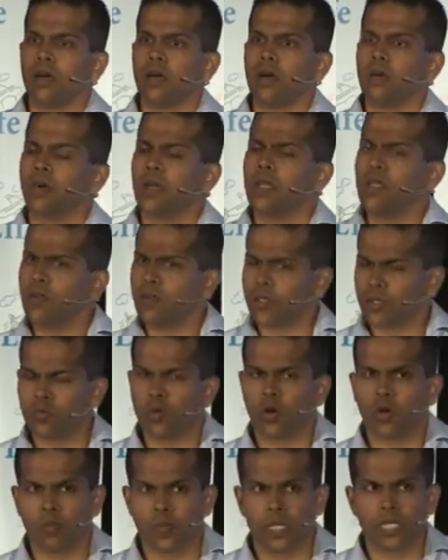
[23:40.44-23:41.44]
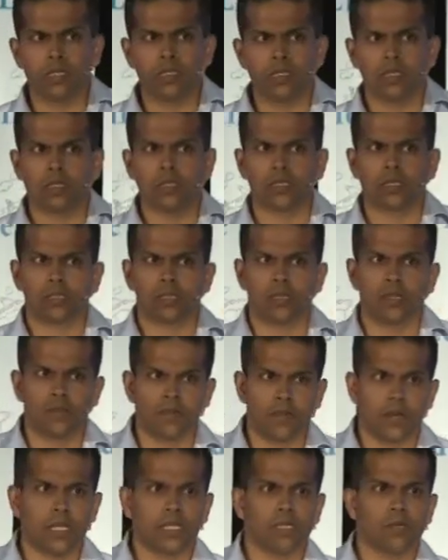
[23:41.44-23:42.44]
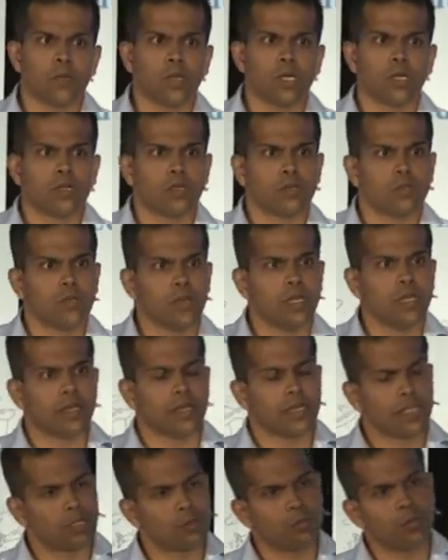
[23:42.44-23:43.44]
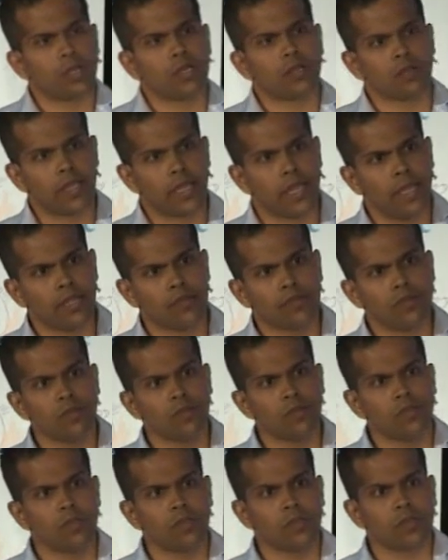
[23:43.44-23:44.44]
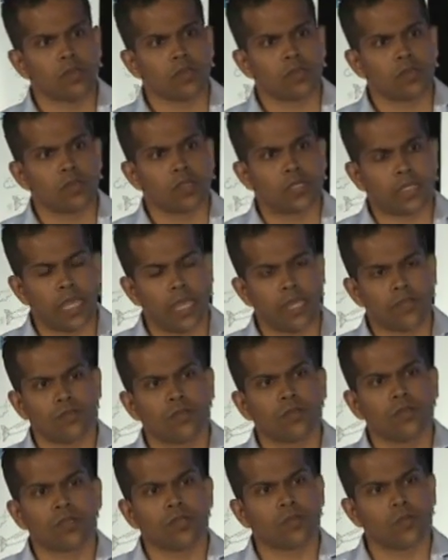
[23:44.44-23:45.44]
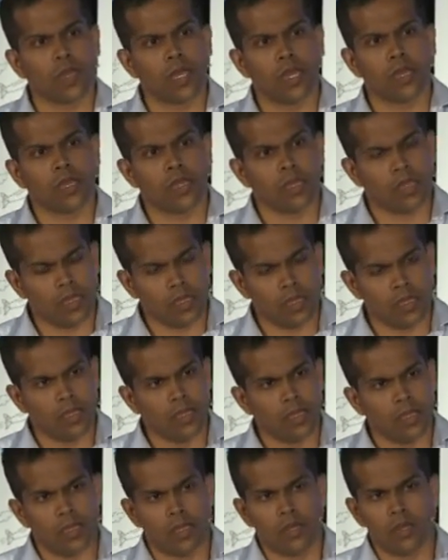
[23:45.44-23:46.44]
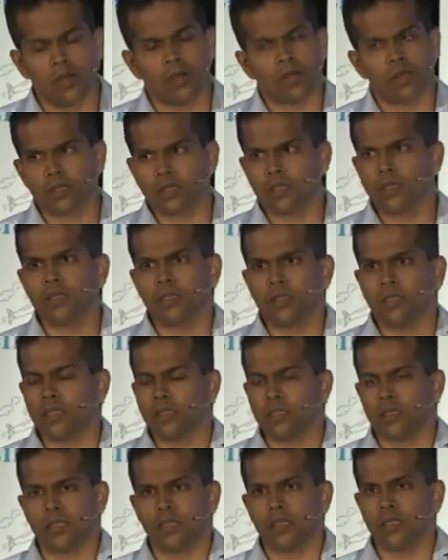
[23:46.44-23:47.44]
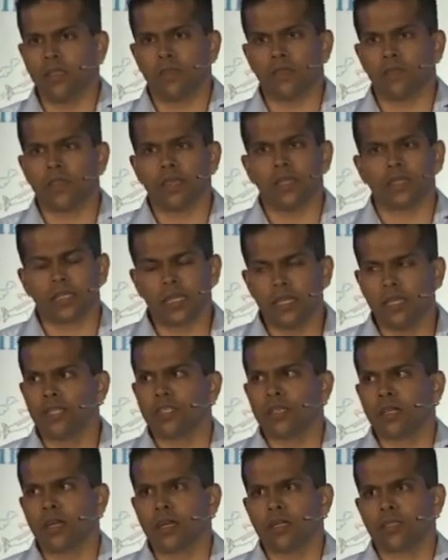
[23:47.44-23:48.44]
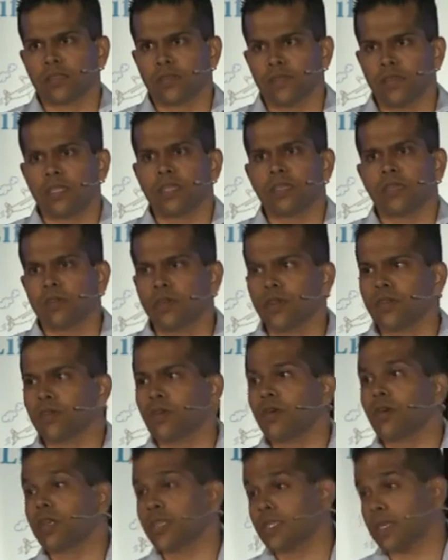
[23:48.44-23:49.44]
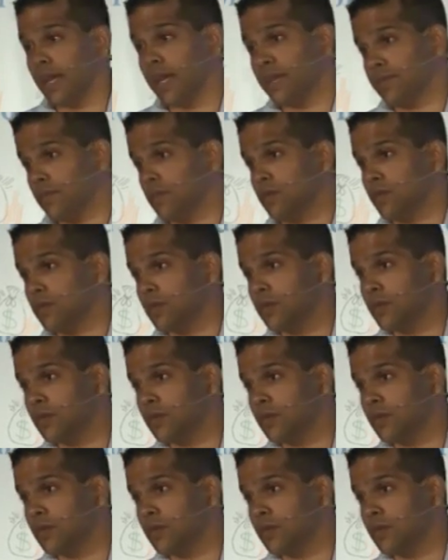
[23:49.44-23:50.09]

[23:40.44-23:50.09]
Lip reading: When you're a small business, it's advisable to be an expert on cash flow, because cash flow is where, honestly, if there's any chance of anything going wrong, is cash flow.